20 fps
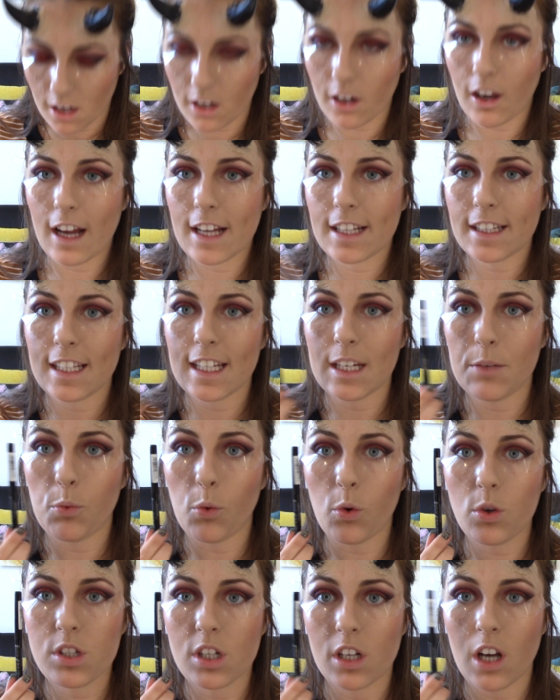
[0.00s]
line the
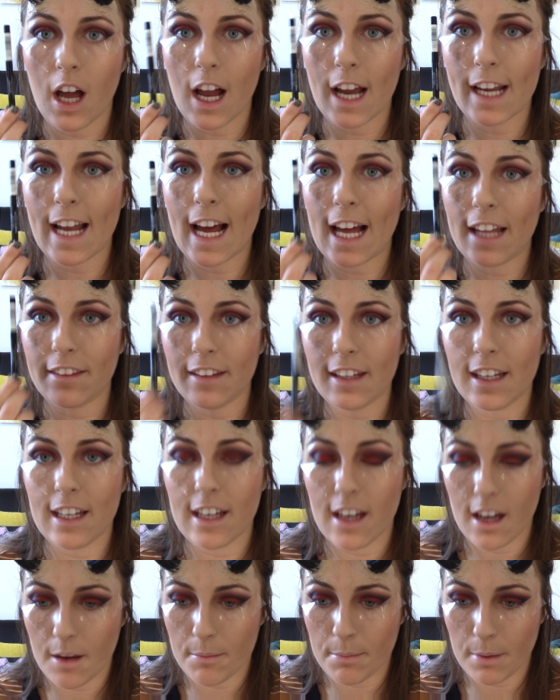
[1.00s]
waterline and the
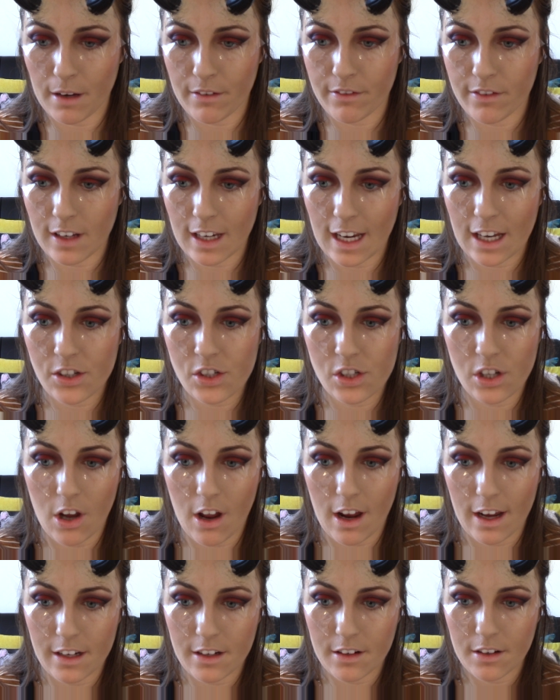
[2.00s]
above lash line.